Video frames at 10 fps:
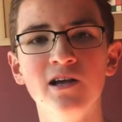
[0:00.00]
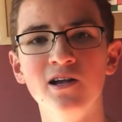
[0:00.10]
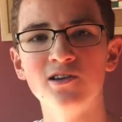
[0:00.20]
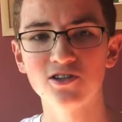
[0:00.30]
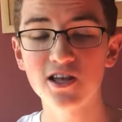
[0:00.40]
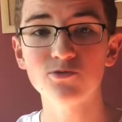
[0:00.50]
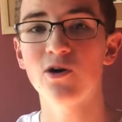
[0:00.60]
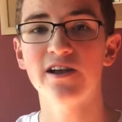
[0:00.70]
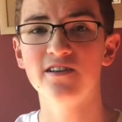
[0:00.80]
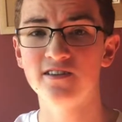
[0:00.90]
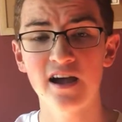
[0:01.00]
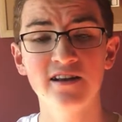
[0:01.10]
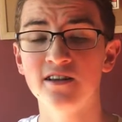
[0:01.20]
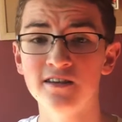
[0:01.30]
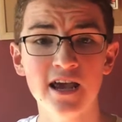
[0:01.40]
So that's why I decided
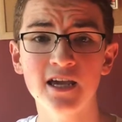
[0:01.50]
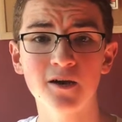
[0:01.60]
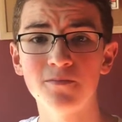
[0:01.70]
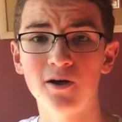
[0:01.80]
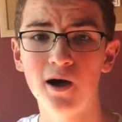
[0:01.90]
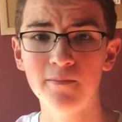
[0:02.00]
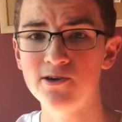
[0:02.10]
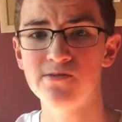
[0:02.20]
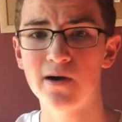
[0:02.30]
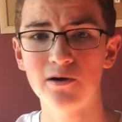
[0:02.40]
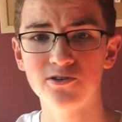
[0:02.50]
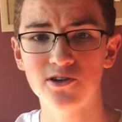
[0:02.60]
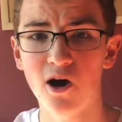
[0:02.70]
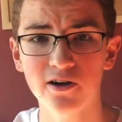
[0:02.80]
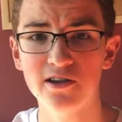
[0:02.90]
to take up the hobby about
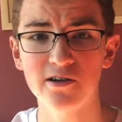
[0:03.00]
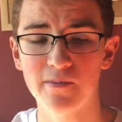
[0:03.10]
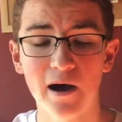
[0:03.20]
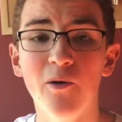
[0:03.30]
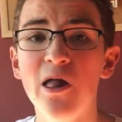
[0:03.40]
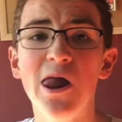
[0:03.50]
talking about